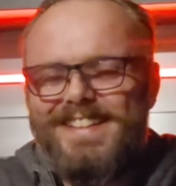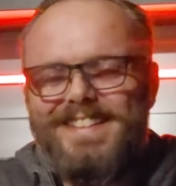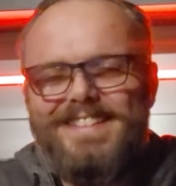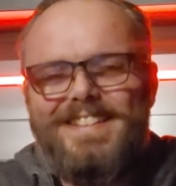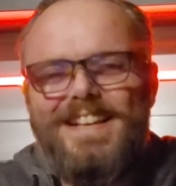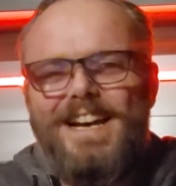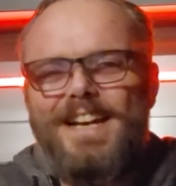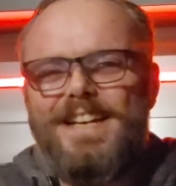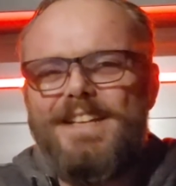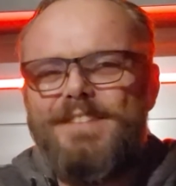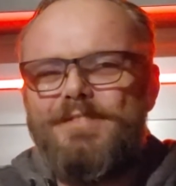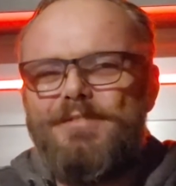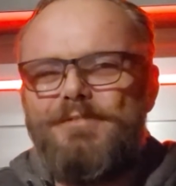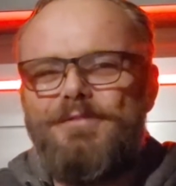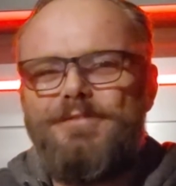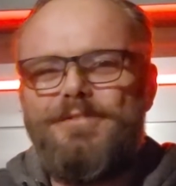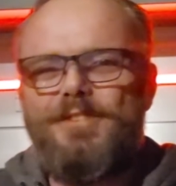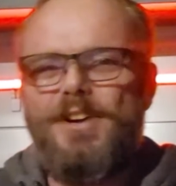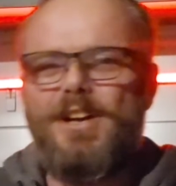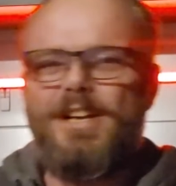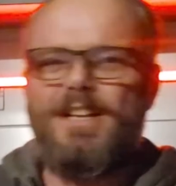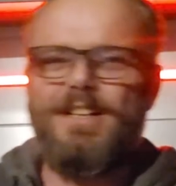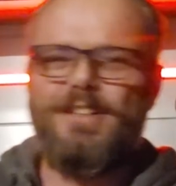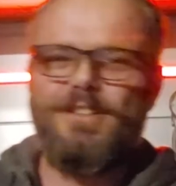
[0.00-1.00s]
Not even
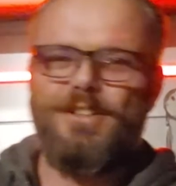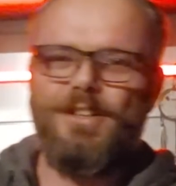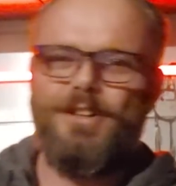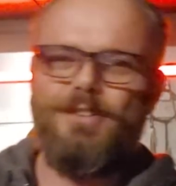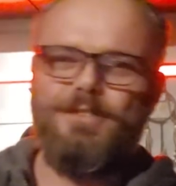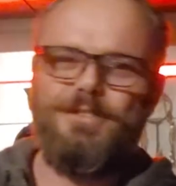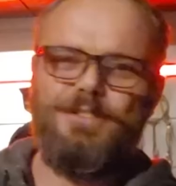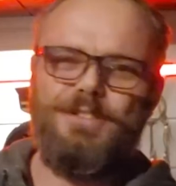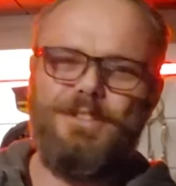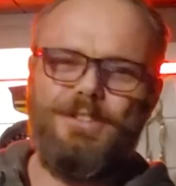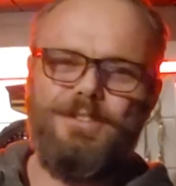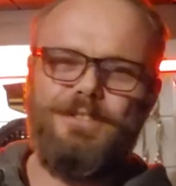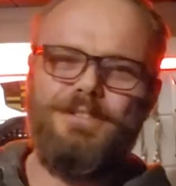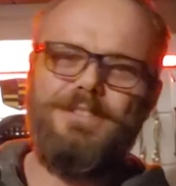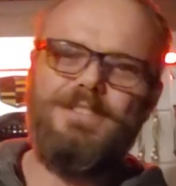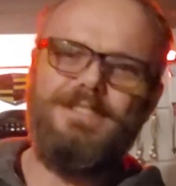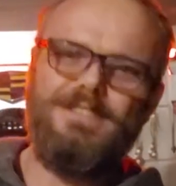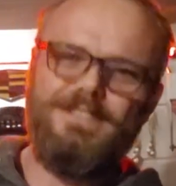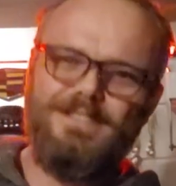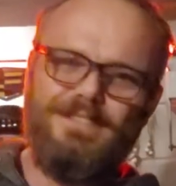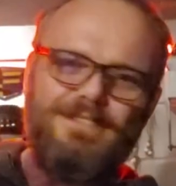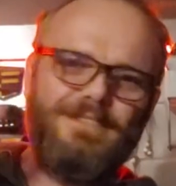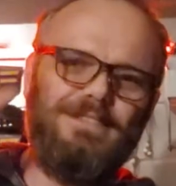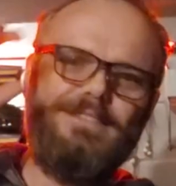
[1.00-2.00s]
fucking close, dude.
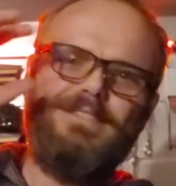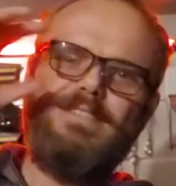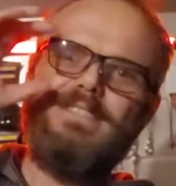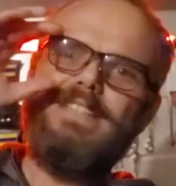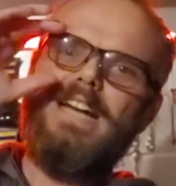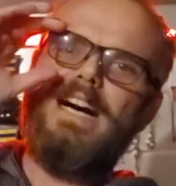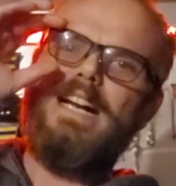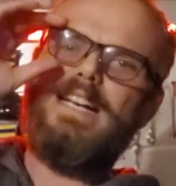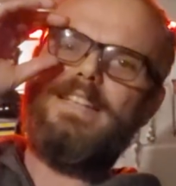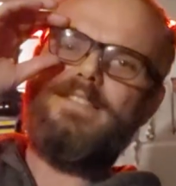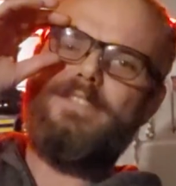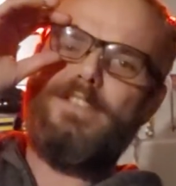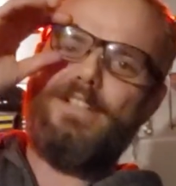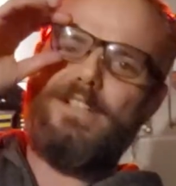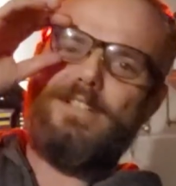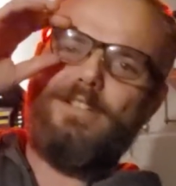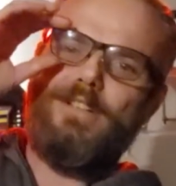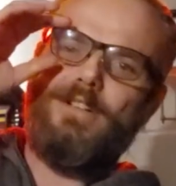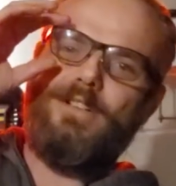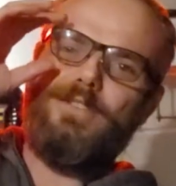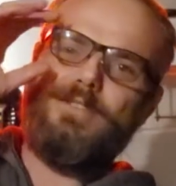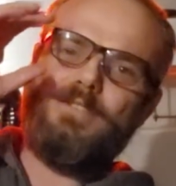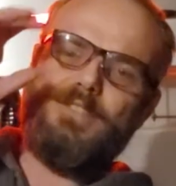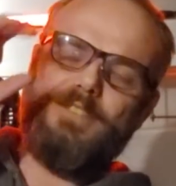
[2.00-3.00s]
Not even
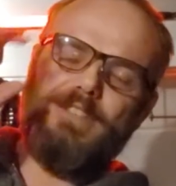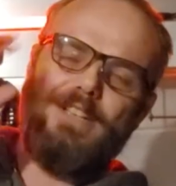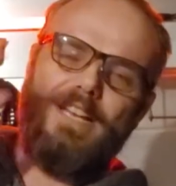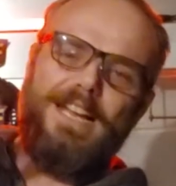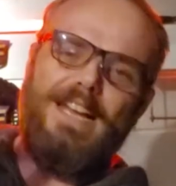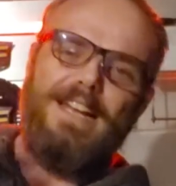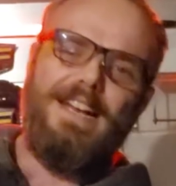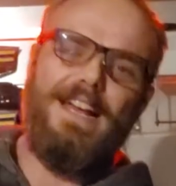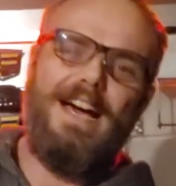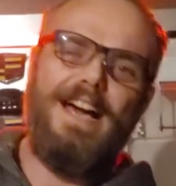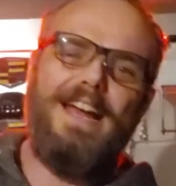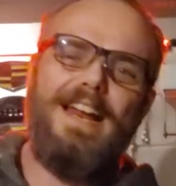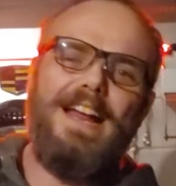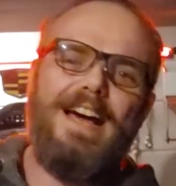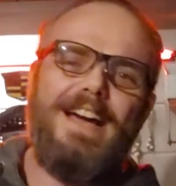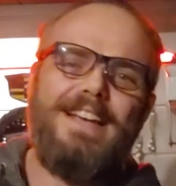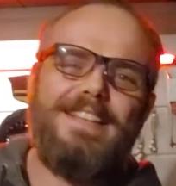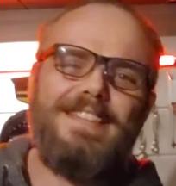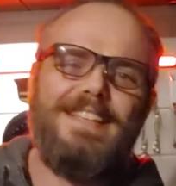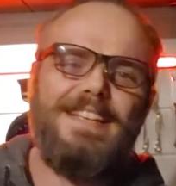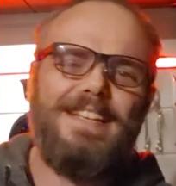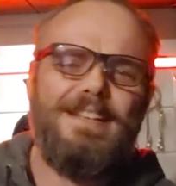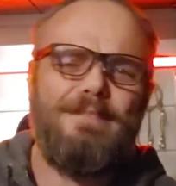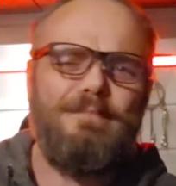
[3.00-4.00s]
close. And I
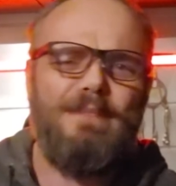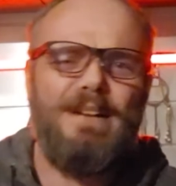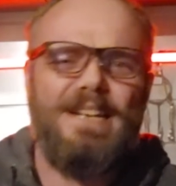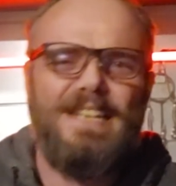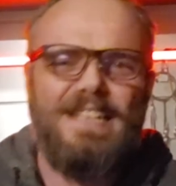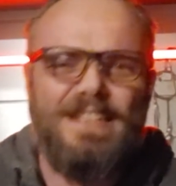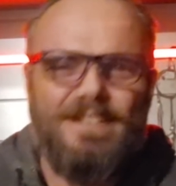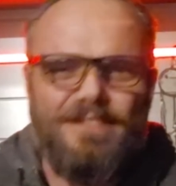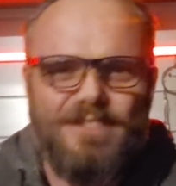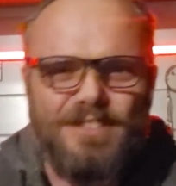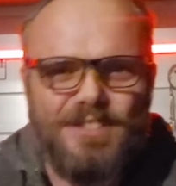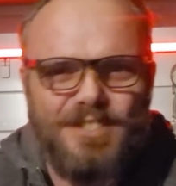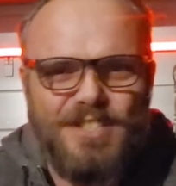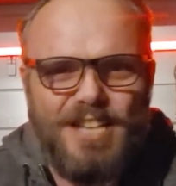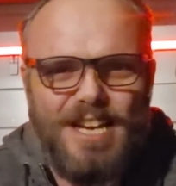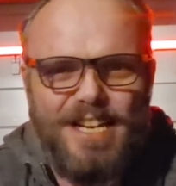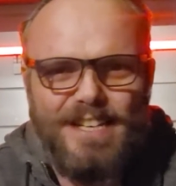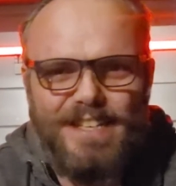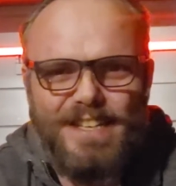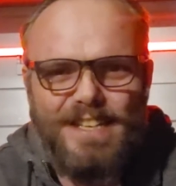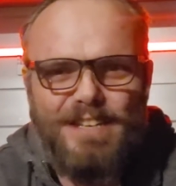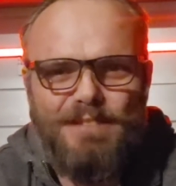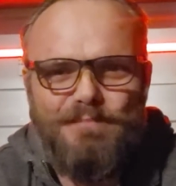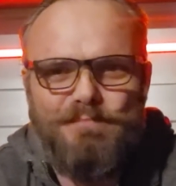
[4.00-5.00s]
think it might have even
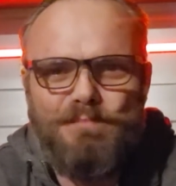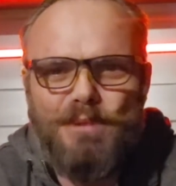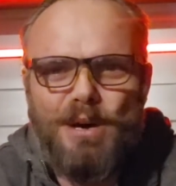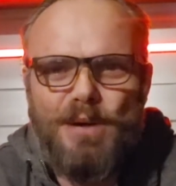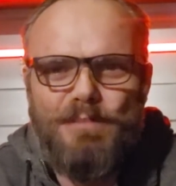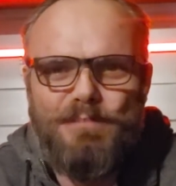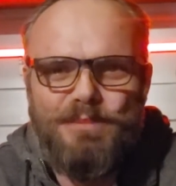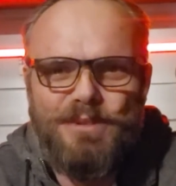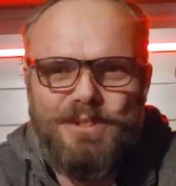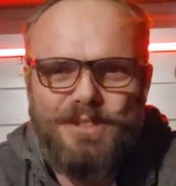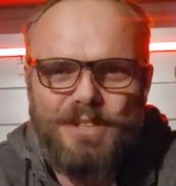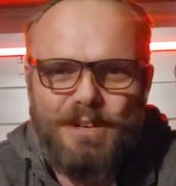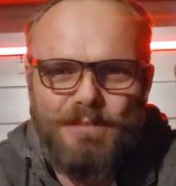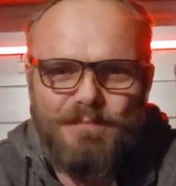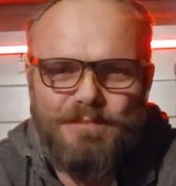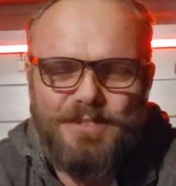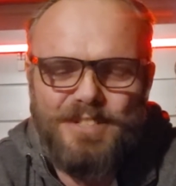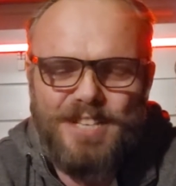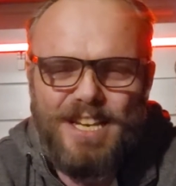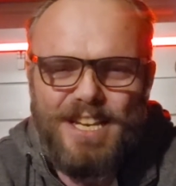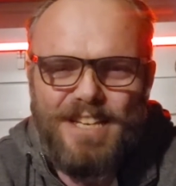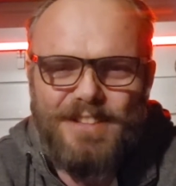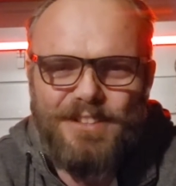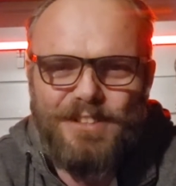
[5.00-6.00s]
said in pump and dump
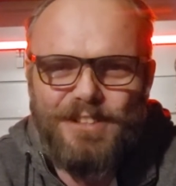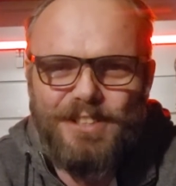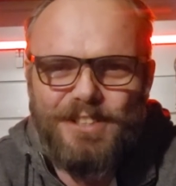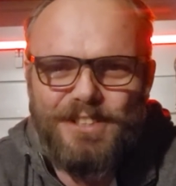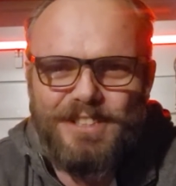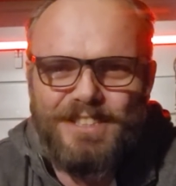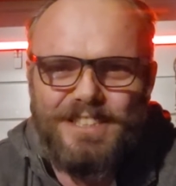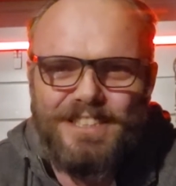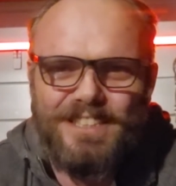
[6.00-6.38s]
scandal.